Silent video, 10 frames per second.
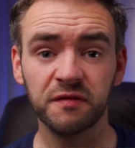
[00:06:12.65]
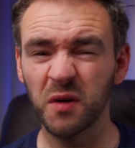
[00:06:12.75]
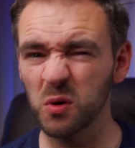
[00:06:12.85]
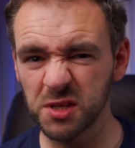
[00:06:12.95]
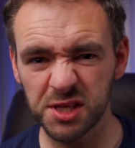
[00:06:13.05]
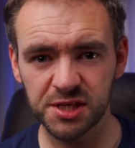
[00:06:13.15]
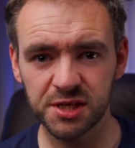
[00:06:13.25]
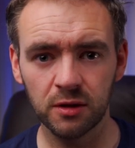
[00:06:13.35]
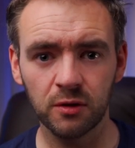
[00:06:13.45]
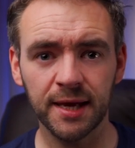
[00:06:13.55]
the focus is
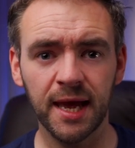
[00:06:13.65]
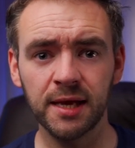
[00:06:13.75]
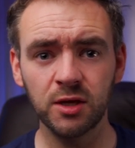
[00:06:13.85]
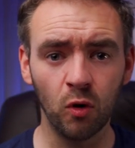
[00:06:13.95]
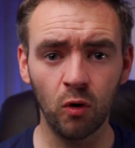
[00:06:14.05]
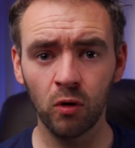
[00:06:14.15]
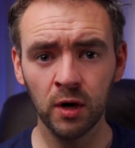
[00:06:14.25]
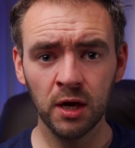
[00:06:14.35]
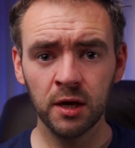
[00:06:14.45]
still okay, your,